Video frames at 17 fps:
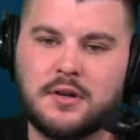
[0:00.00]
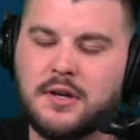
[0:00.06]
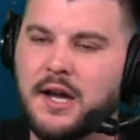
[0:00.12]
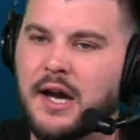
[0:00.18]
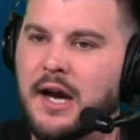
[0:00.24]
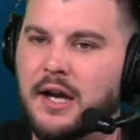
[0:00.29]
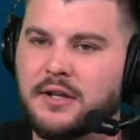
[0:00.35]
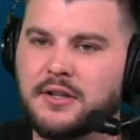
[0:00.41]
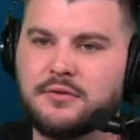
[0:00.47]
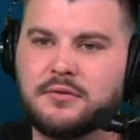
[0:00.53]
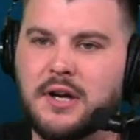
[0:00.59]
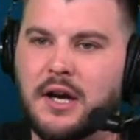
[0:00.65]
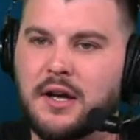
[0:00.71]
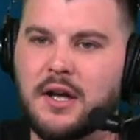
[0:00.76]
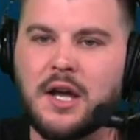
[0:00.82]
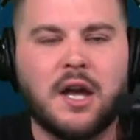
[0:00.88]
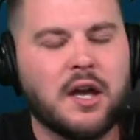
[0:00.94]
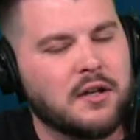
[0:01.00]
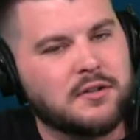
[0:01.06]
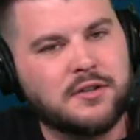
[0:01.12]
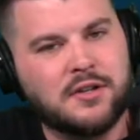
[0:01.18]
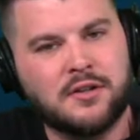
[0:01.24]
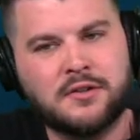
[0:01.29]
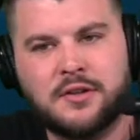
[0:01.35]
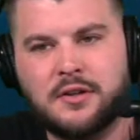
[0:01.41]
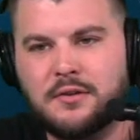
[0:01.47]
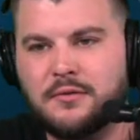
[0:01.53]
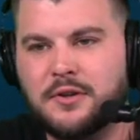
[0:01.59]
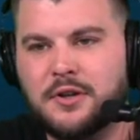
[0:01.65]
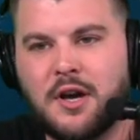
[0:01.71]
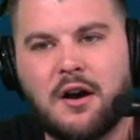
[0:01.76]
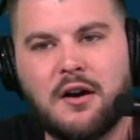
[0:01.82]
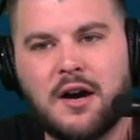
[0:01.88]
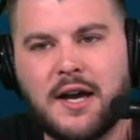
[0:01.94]
God, you got. Do, do, do
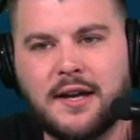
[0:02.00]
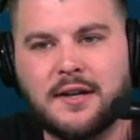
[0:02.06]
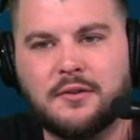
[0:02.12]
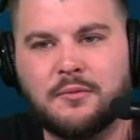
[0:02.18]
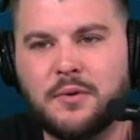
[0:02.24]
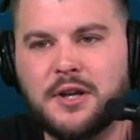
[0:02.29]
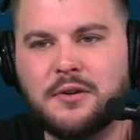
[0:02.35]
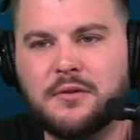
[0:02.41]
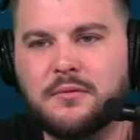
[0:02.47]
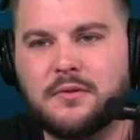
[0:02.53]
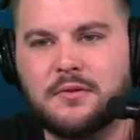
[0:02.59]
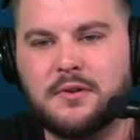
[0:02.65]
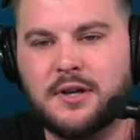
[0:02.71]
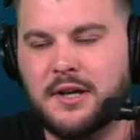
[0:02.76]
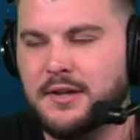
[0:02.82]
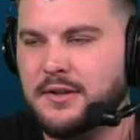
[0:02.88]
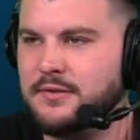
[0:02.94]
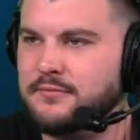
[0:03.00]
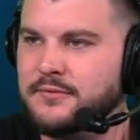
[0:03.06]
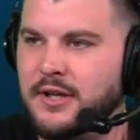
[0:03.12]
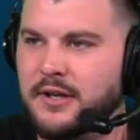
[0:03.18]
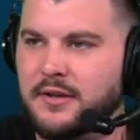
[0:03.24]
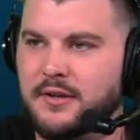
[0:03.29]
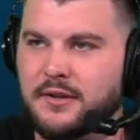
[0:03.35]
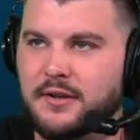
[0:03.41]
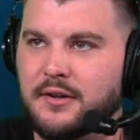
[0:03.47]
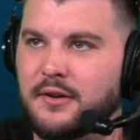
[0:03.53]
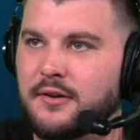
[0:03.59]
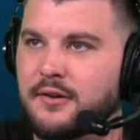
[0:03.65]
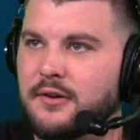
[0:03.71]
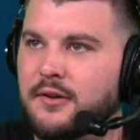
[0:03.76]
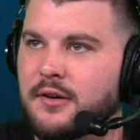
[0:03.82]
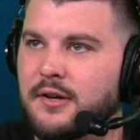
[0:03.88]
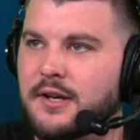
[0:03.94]
y'all like, what do you, I'm not going to go
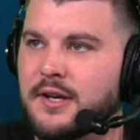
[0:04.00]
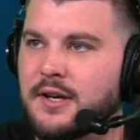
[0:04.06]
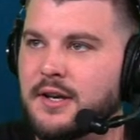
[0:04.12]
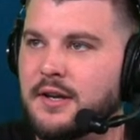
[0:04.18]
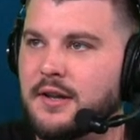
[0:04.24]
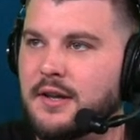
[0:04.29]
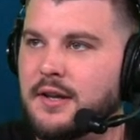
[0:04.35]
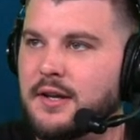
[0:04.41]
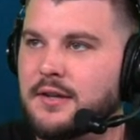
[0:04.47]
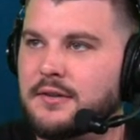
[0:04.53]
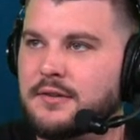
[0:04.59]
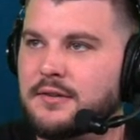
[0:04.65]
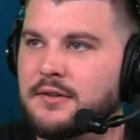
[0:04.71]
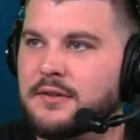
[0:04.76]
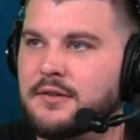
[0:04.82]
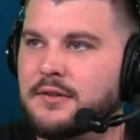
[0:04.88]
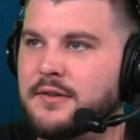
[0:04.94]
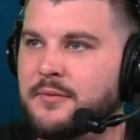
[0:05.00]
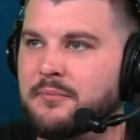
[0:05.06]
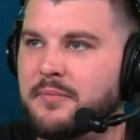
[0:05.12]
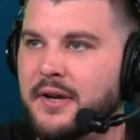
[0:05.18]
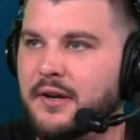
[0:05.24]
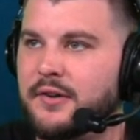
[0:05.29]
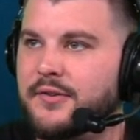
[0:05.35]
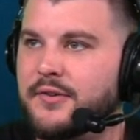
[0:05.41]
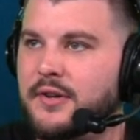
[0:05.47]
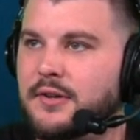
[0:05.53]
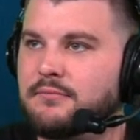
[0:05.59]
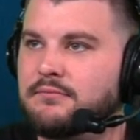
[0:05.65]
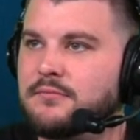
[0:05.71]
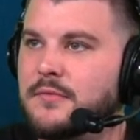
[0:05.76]
get into that. It's embarrassing.